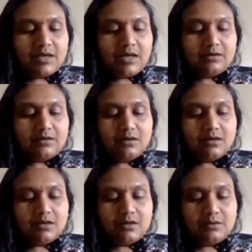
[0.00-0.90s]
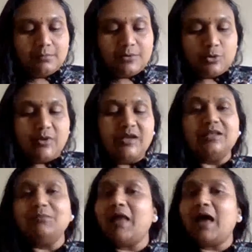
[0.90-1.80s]
And
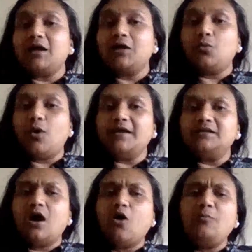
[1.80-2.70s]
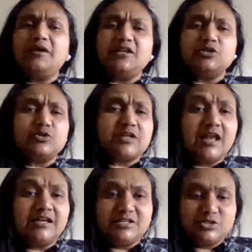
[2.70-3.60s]
between the black and white, how many
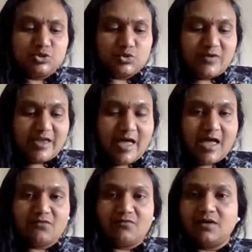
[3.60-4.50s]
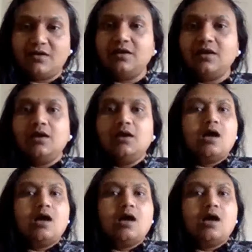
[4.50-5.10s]
tonalities do we have, and